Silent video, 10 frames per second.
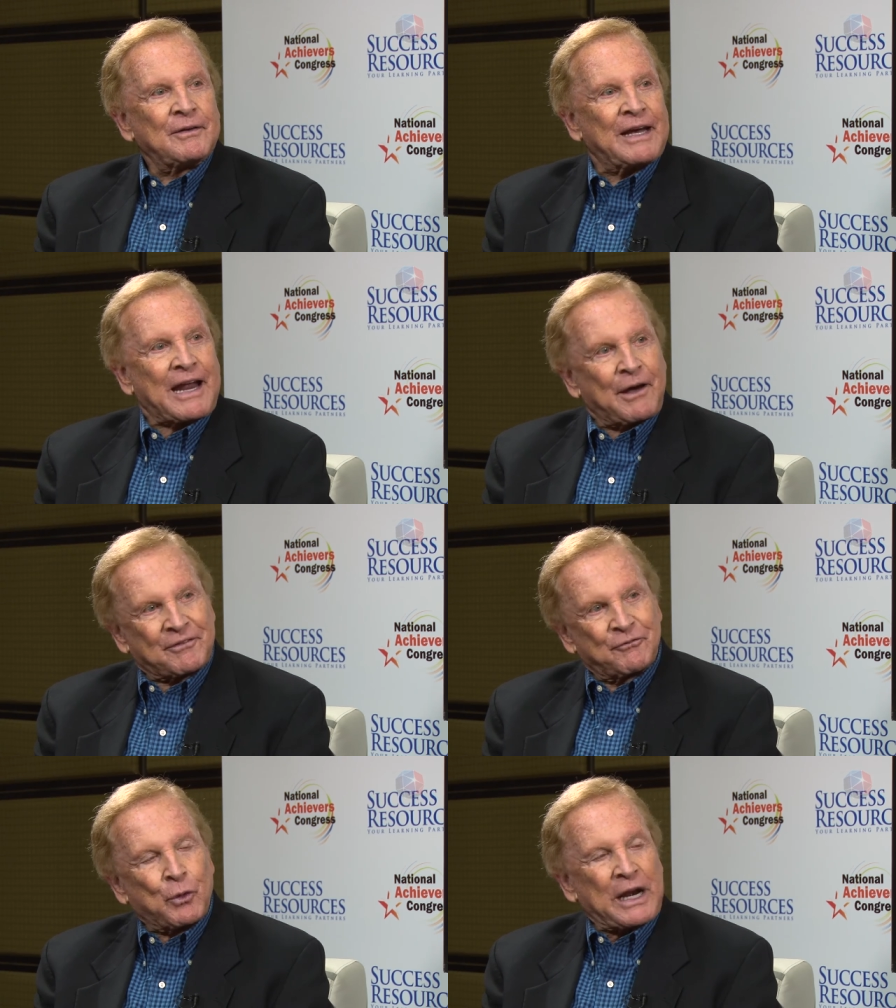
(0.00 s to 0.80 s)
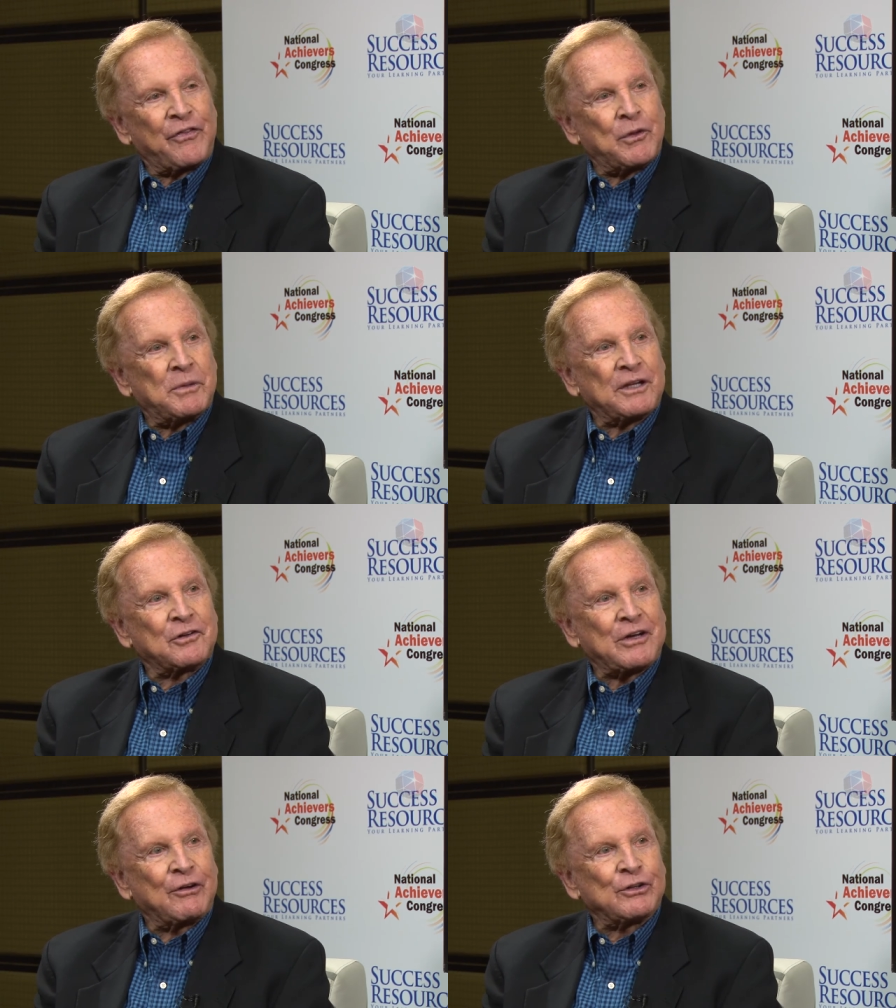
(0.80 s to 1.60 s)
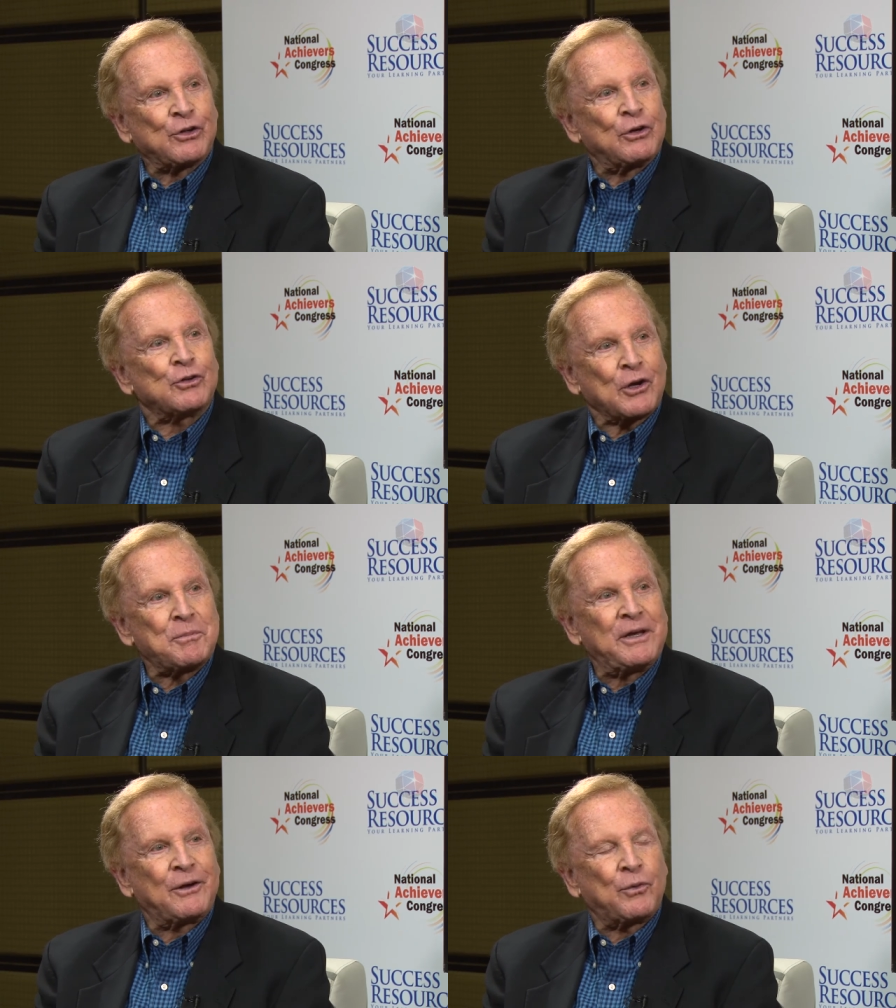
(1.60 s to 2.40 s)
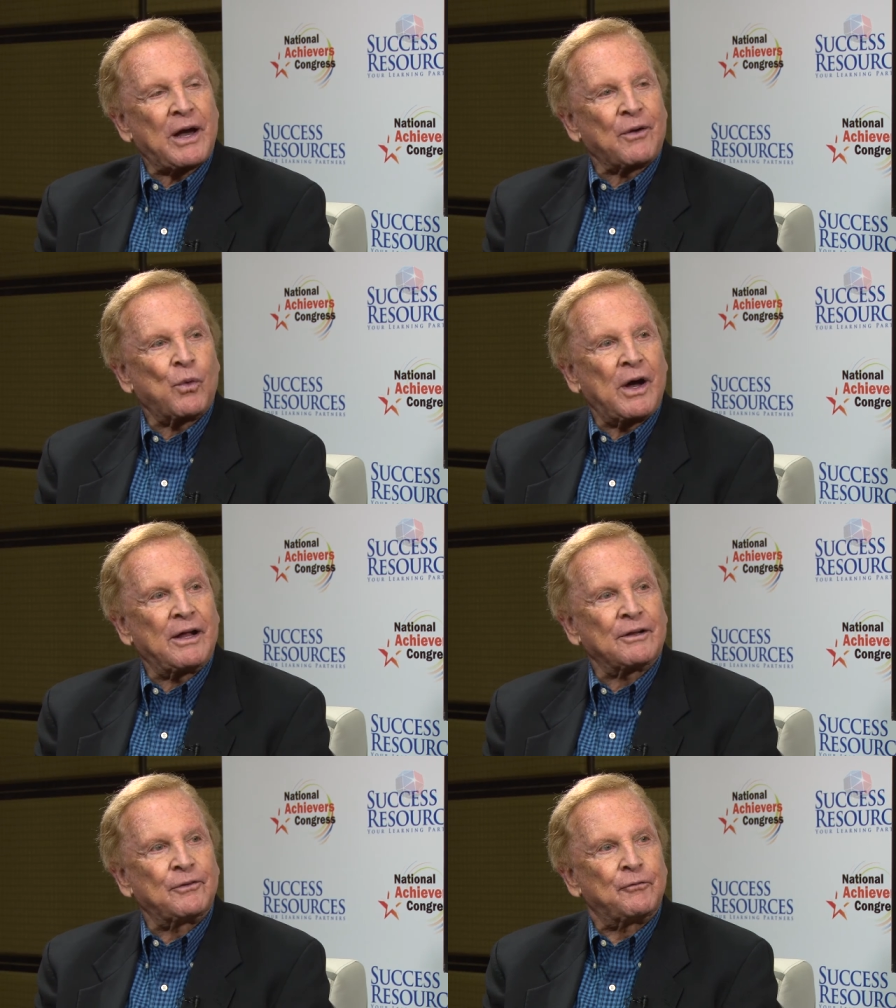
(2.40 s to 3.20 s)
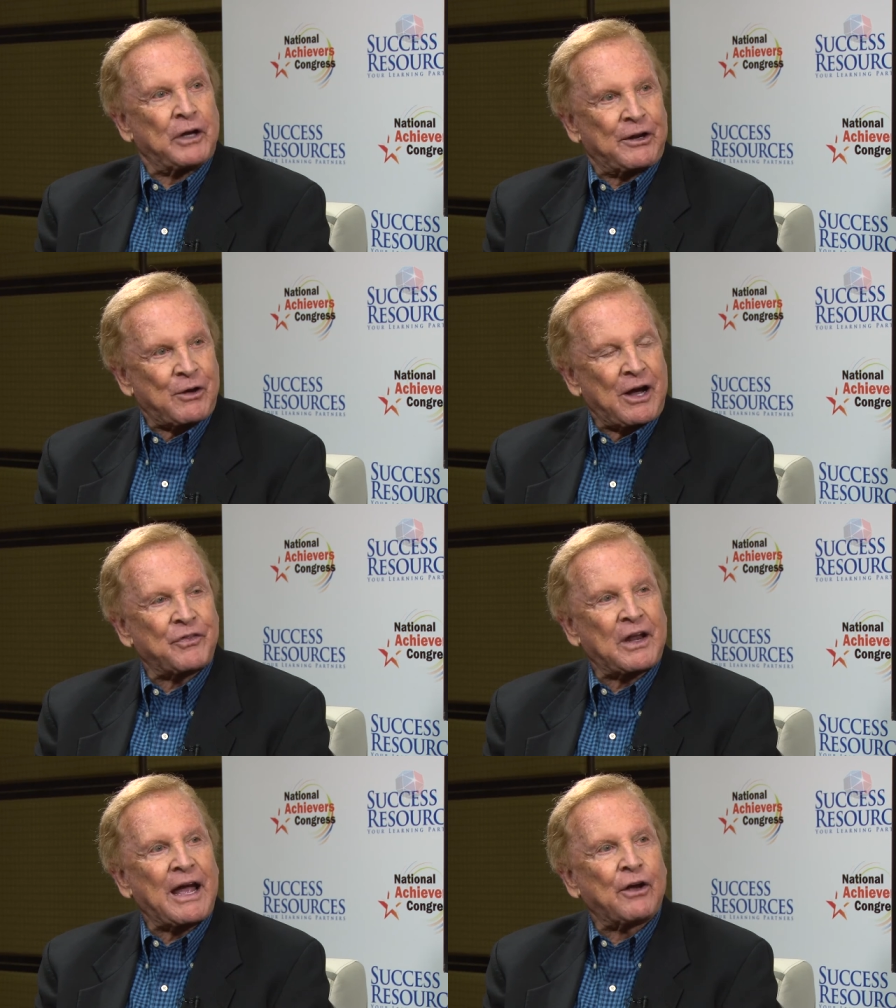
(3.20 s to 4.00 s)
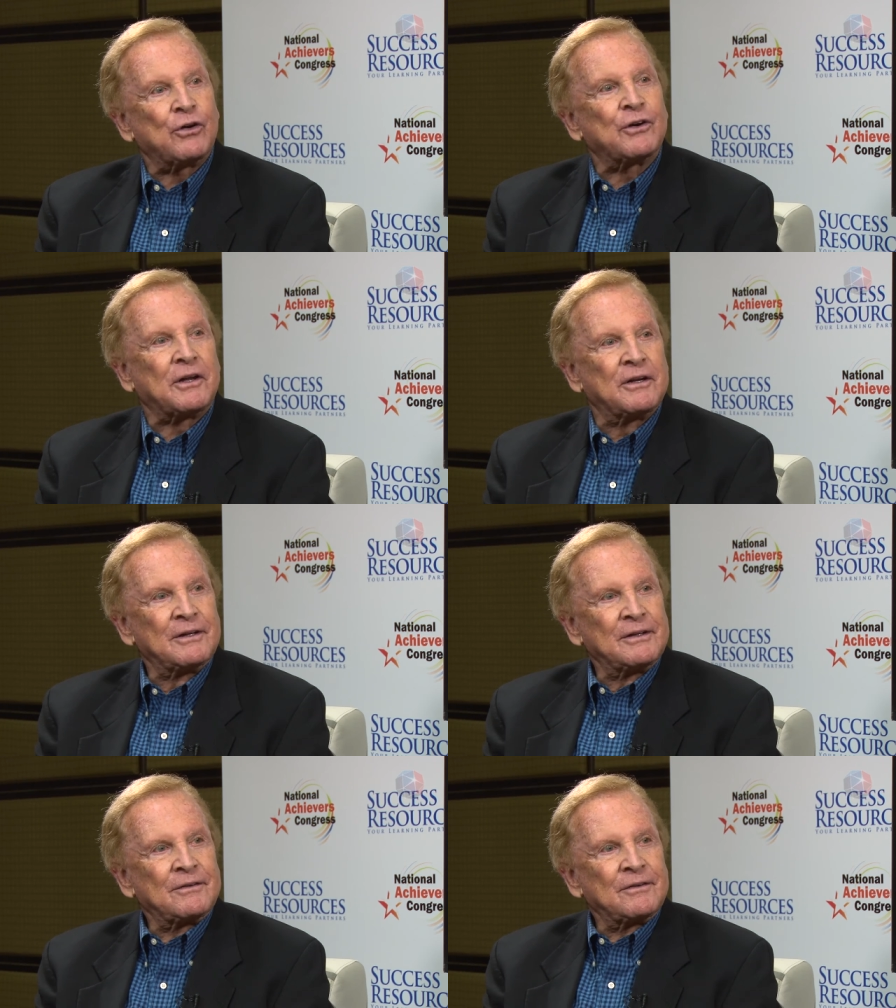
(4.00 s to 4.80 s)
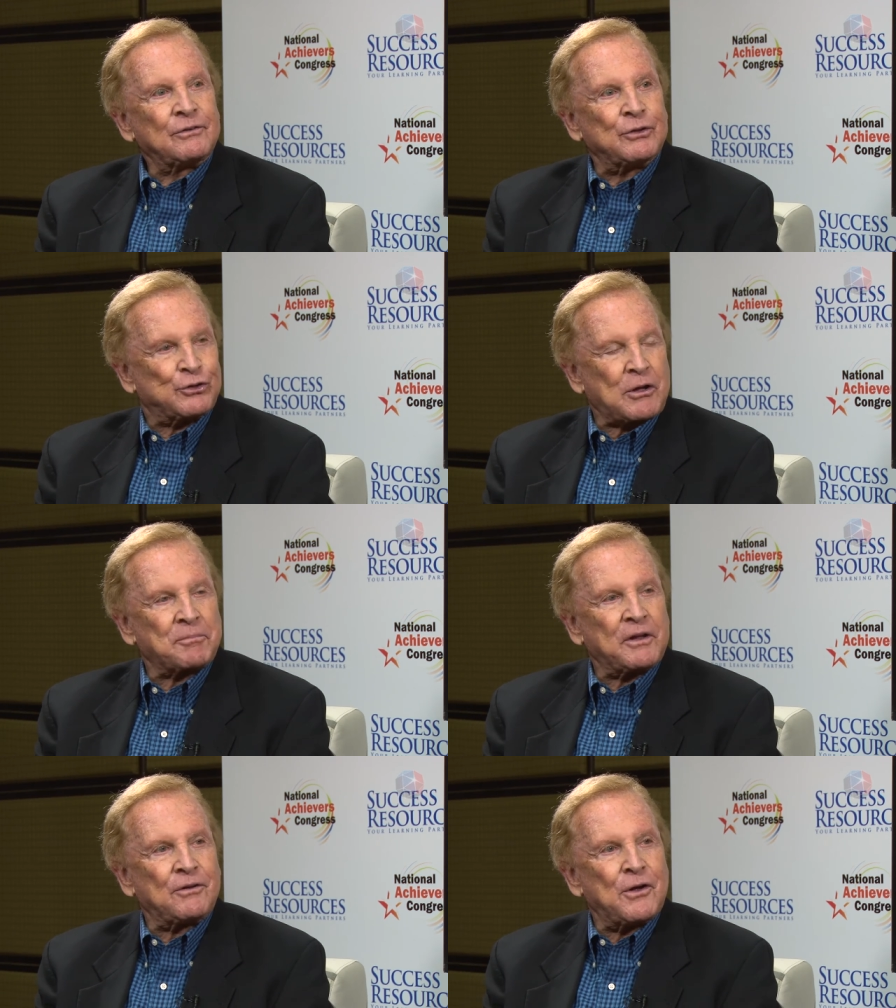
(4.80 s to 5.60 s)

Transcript: And I went in the military. So it took me quite a while to figure out that I could do something